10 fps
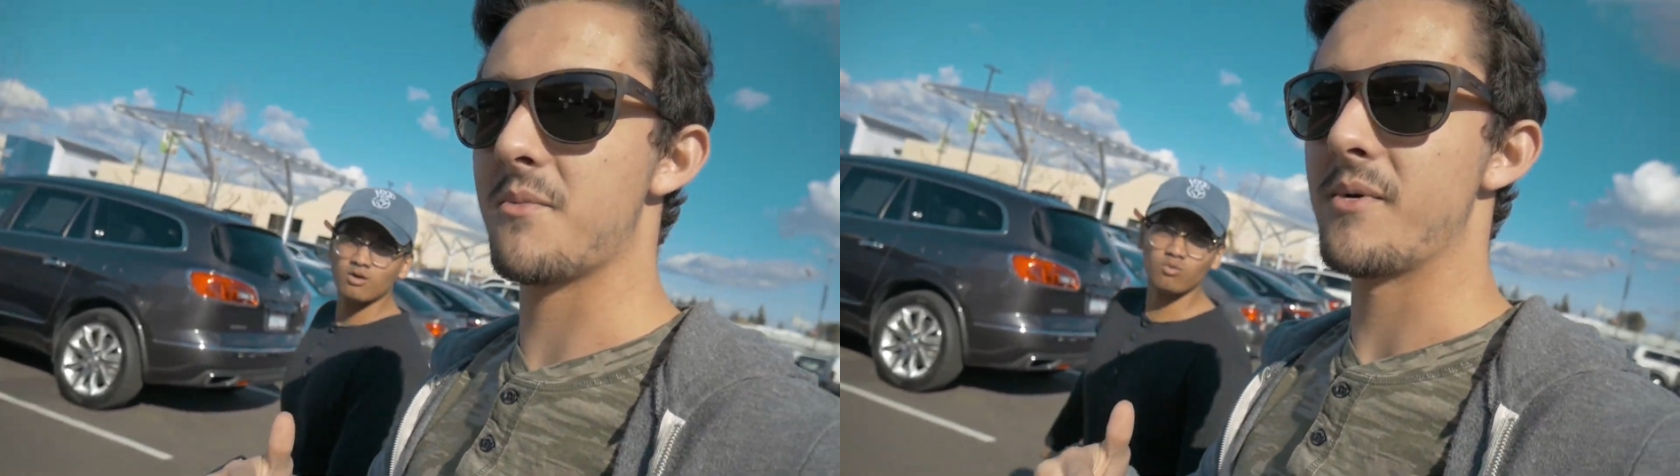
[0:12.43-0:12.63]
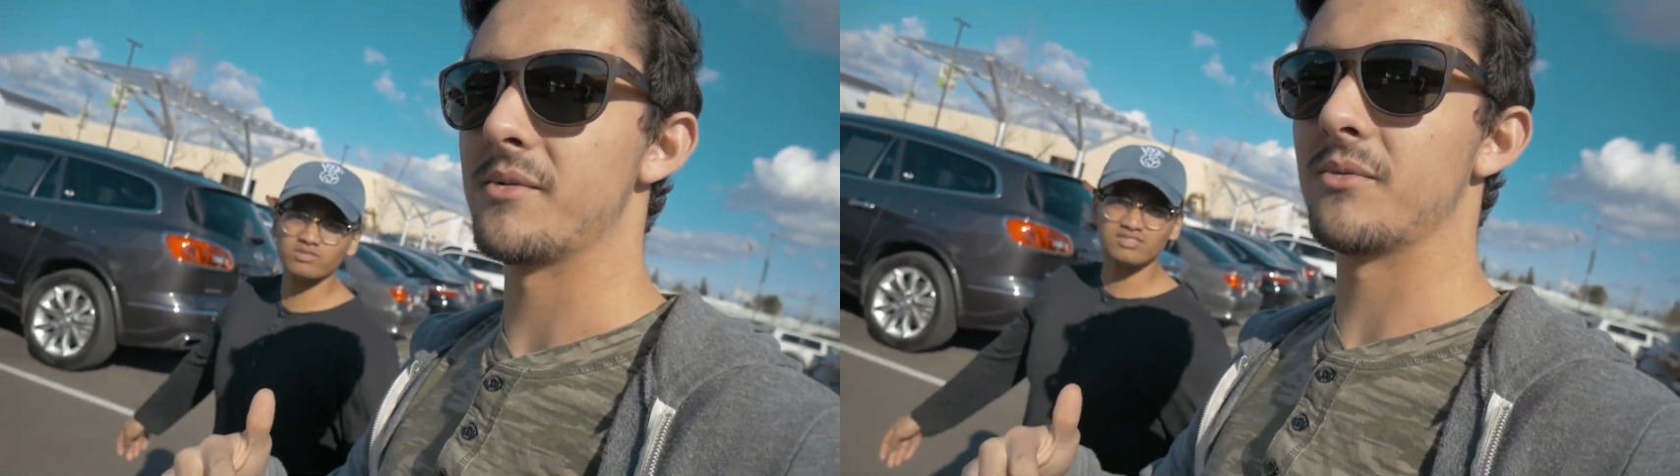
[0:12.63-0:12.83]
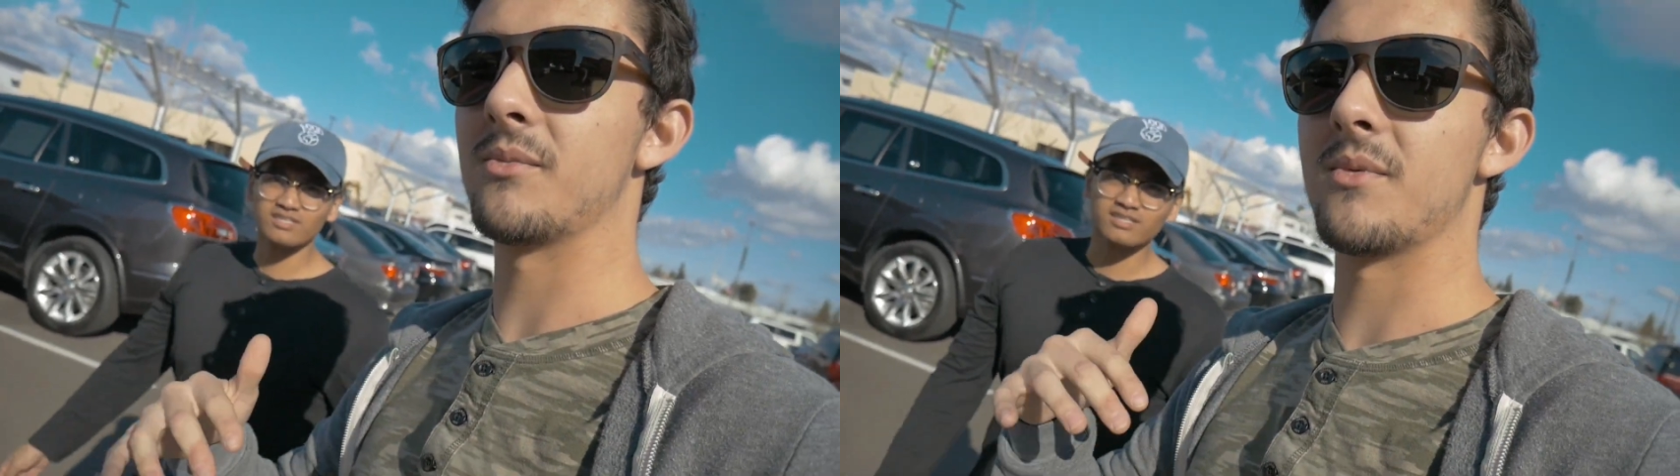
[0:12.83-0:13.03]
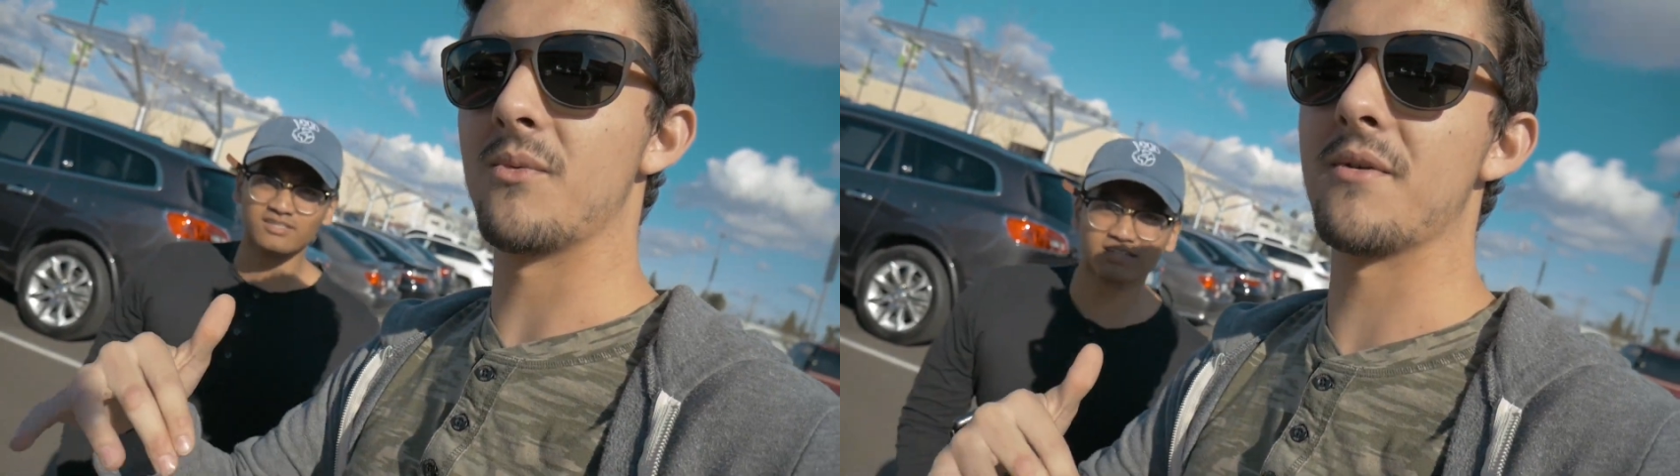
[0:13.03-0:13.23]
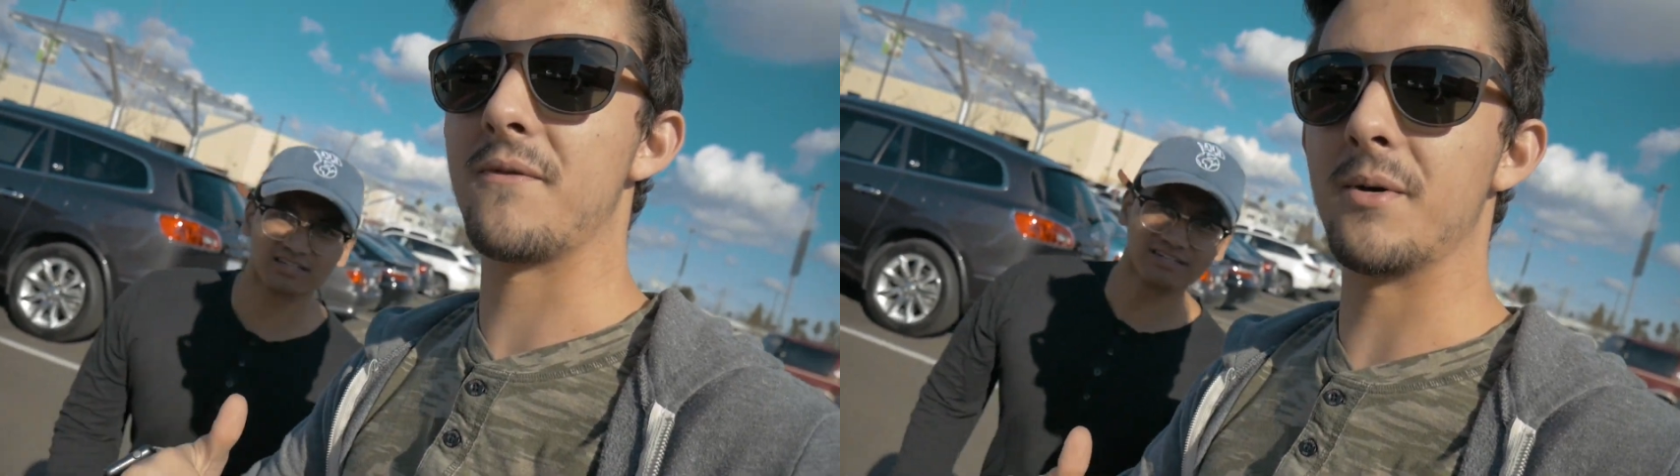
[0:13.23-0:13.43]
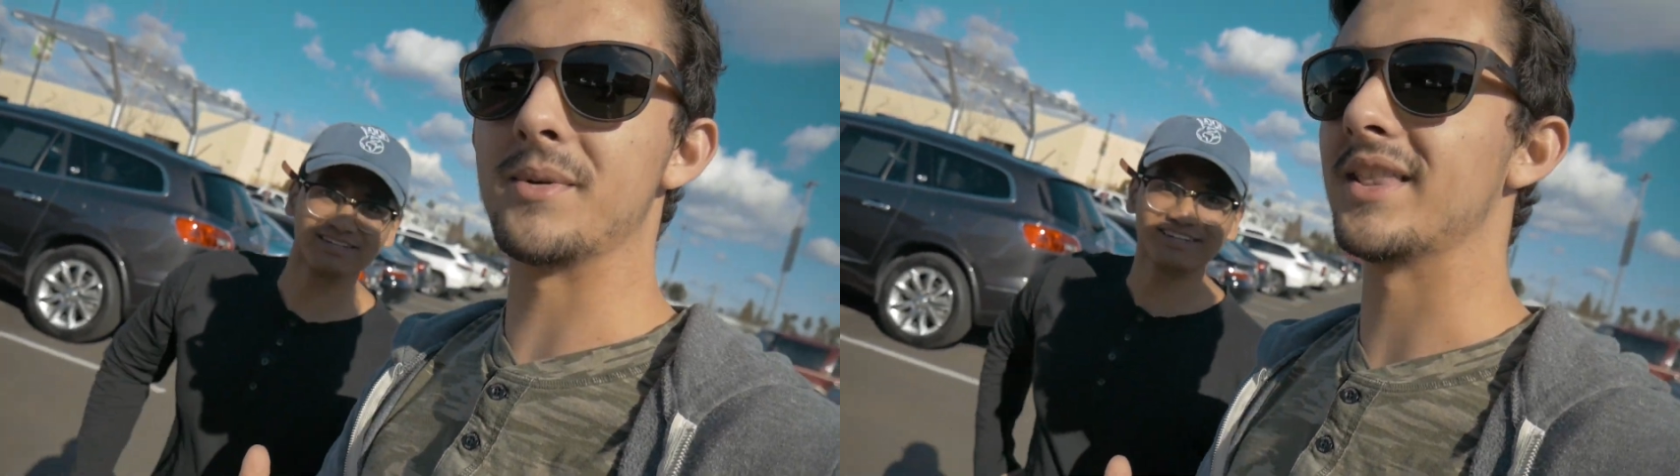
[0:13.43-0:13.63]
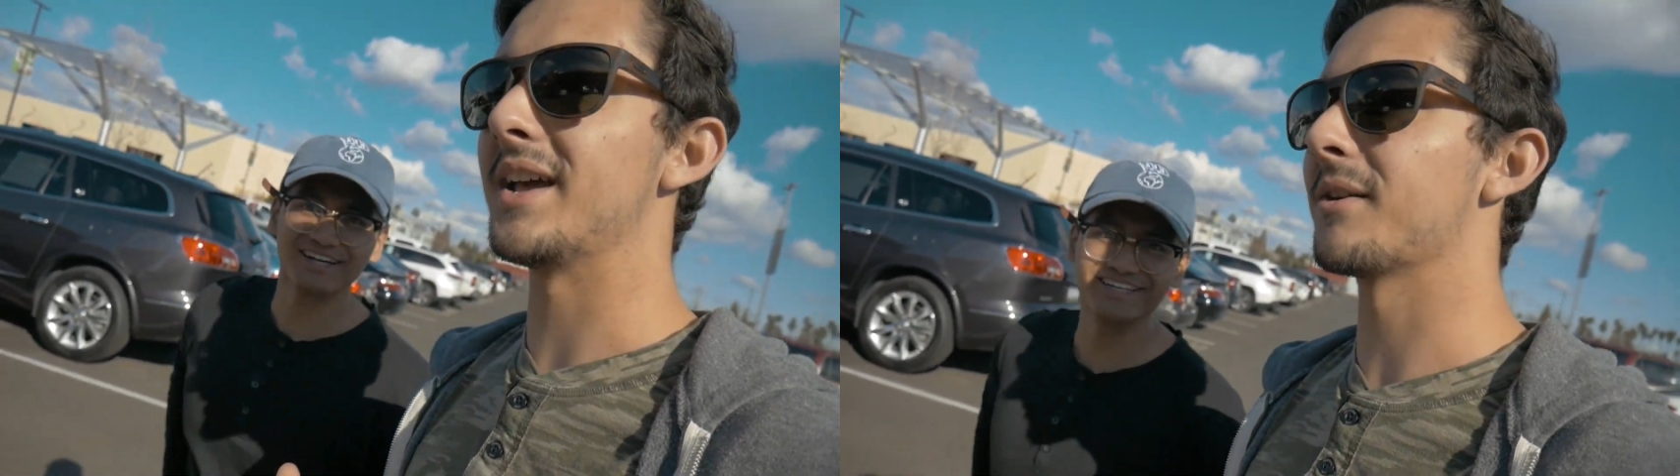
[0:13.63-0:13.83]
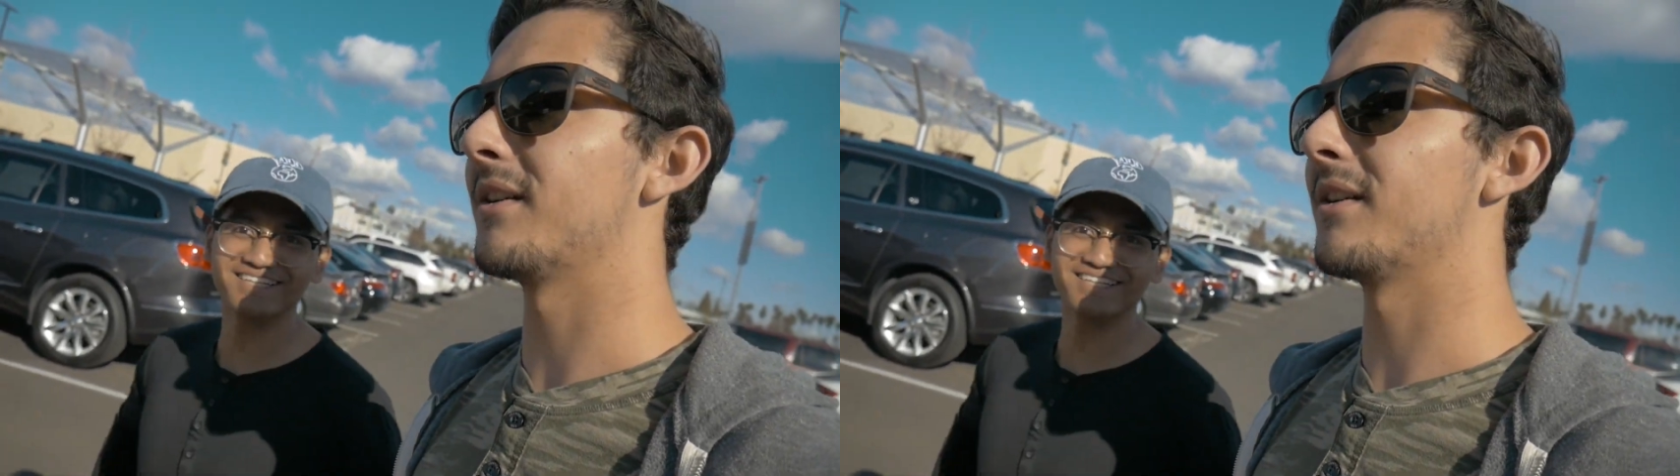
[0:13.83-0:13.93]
What's good? We're filming later